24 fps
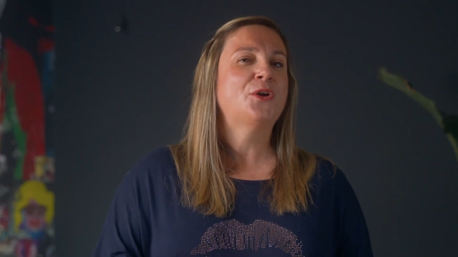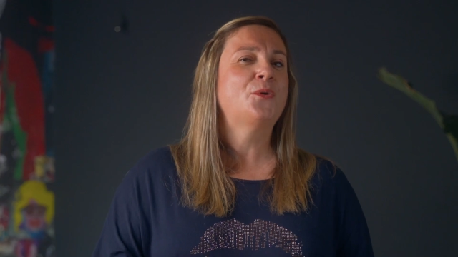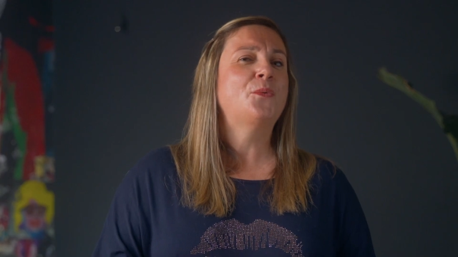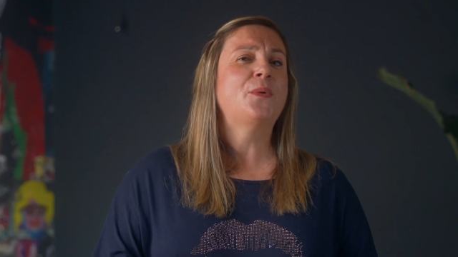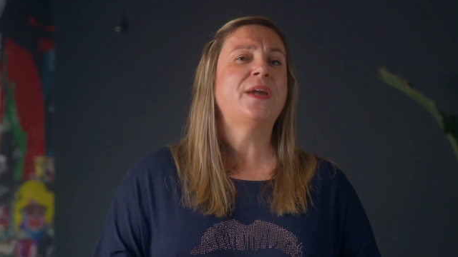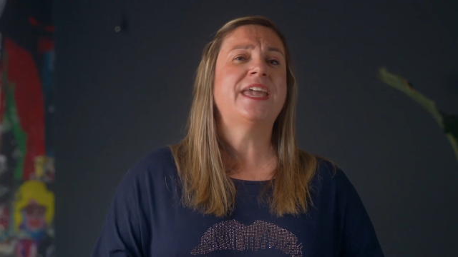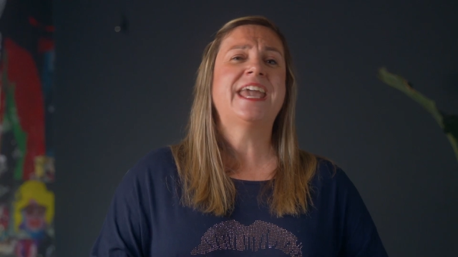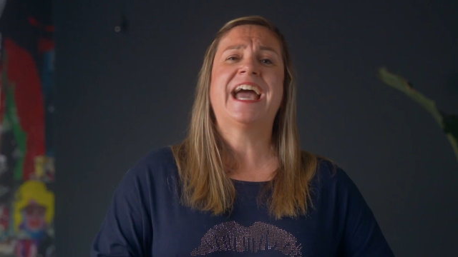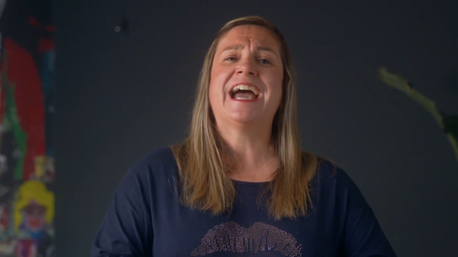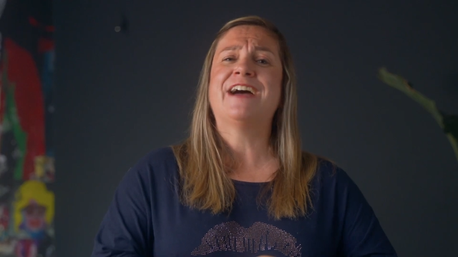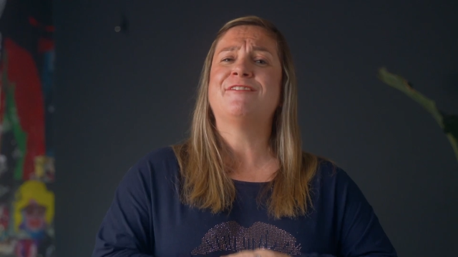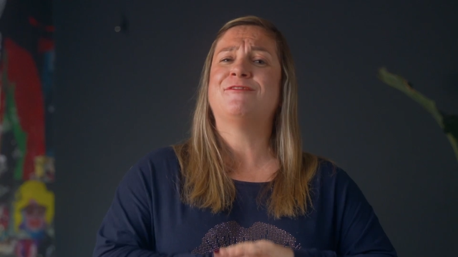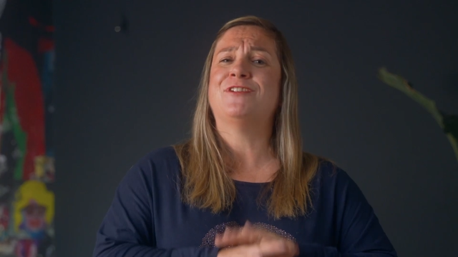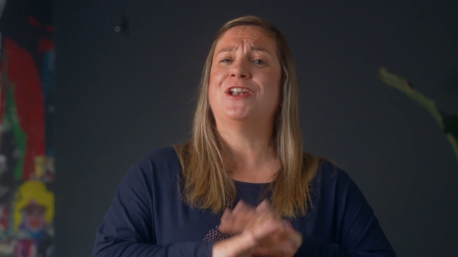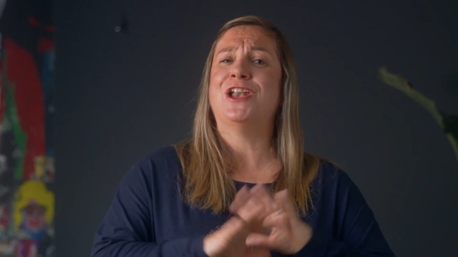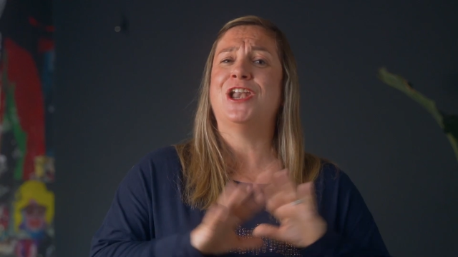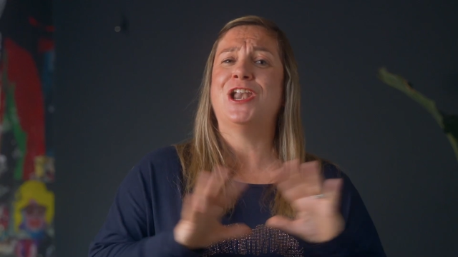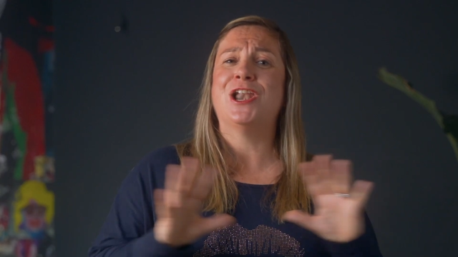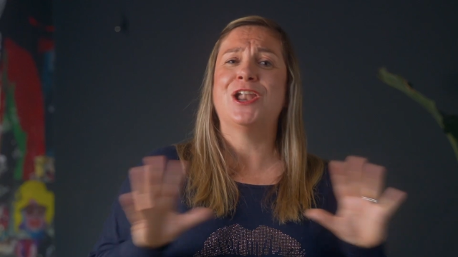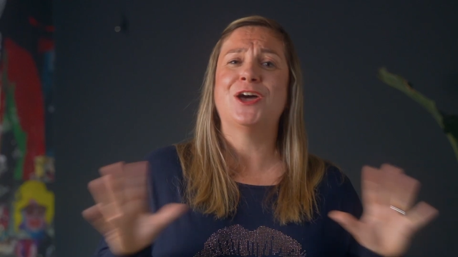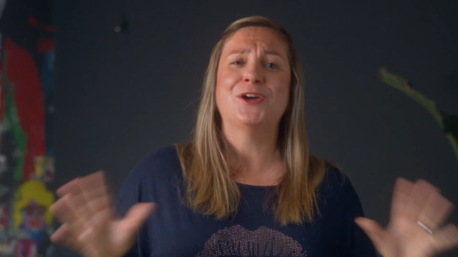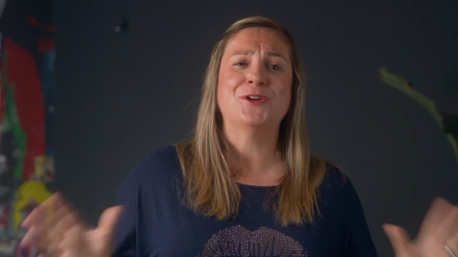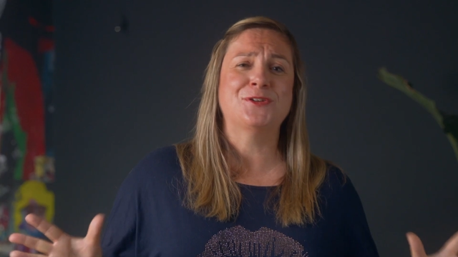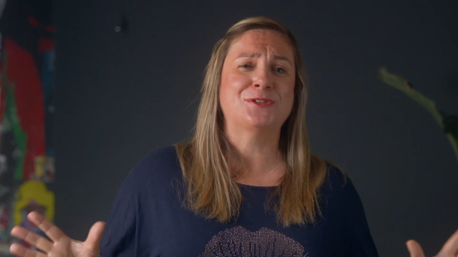We have
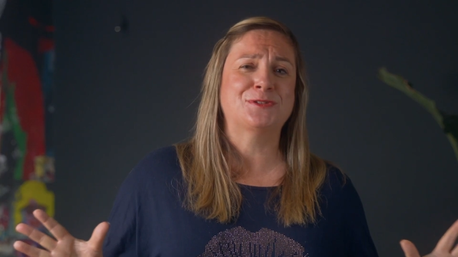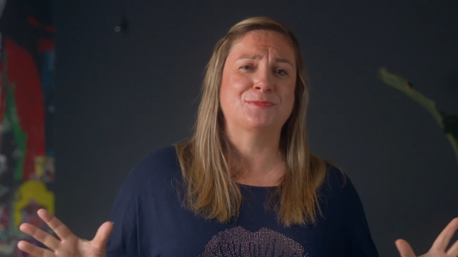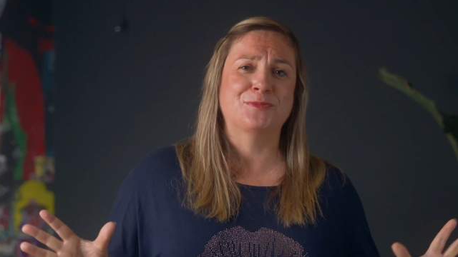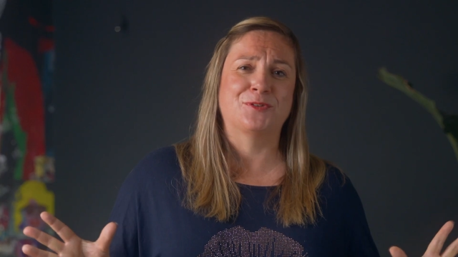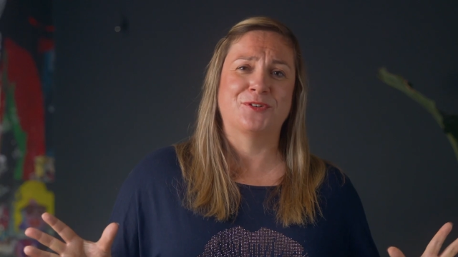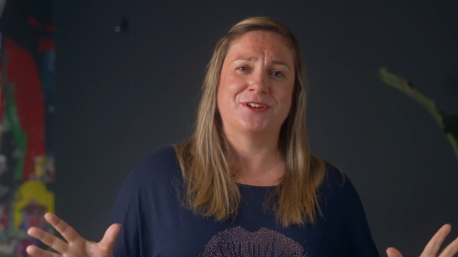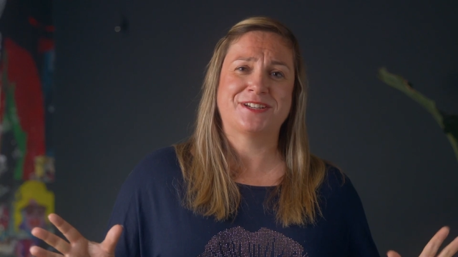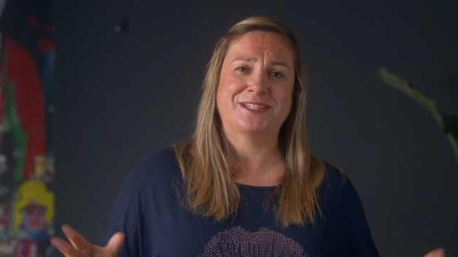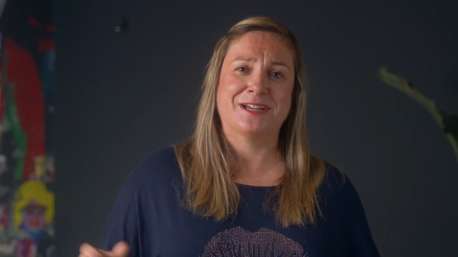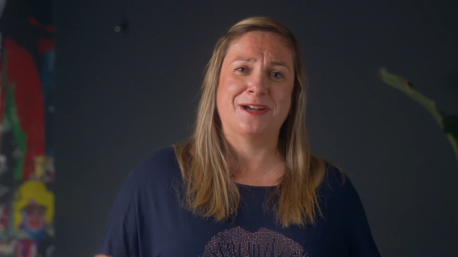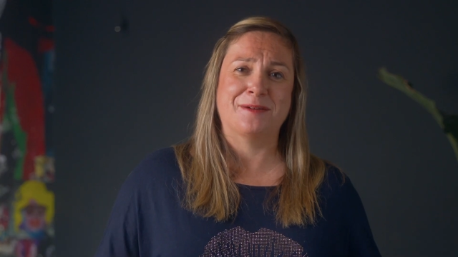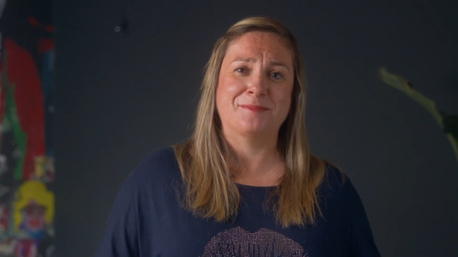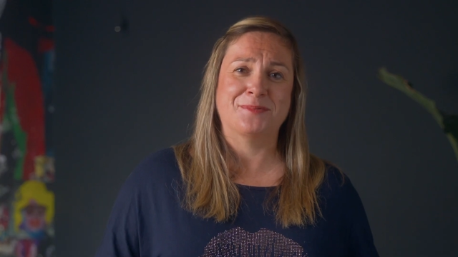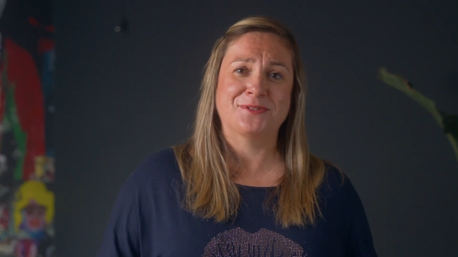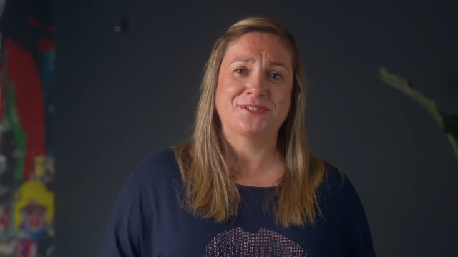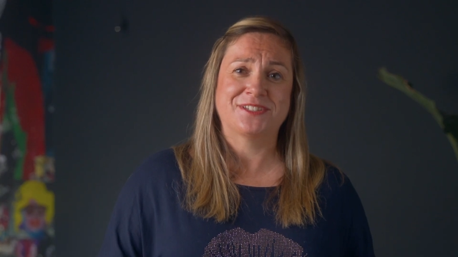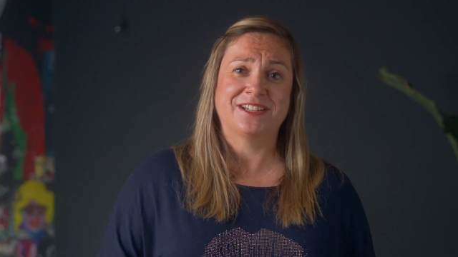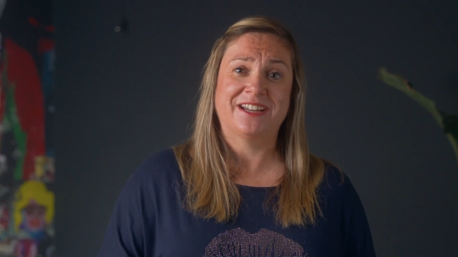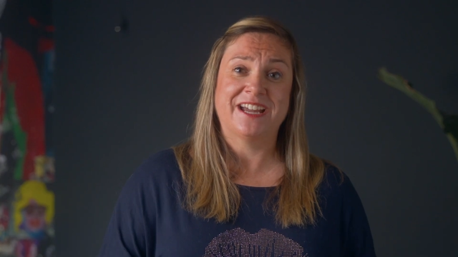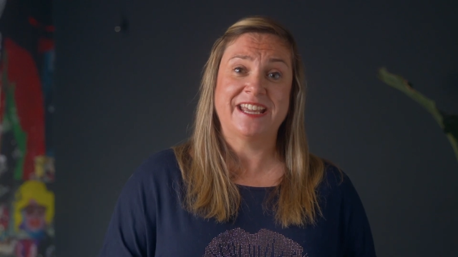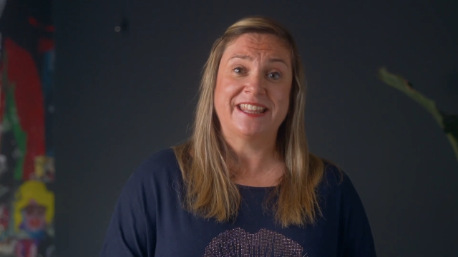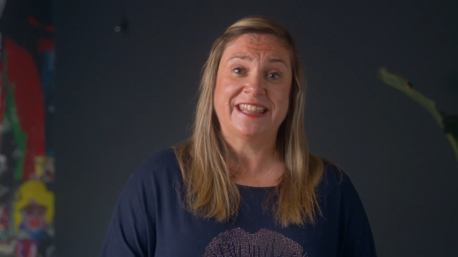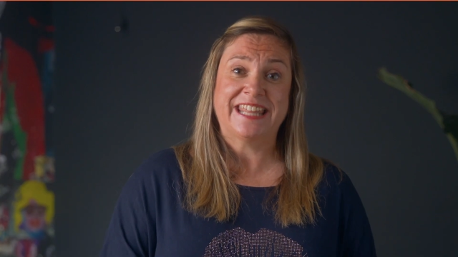loads more examples like